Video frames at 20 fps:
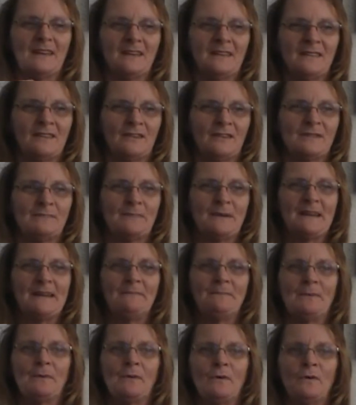There's
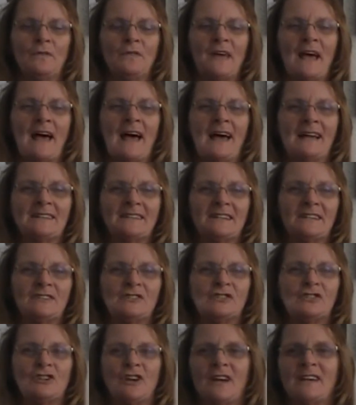people that
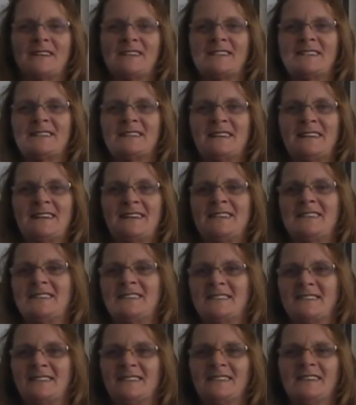just
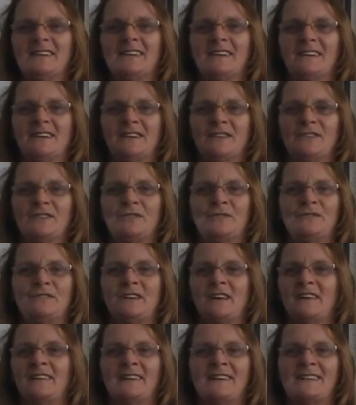need you
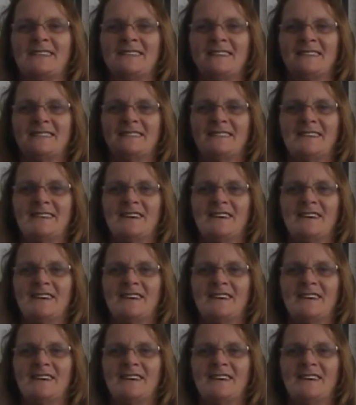to listen.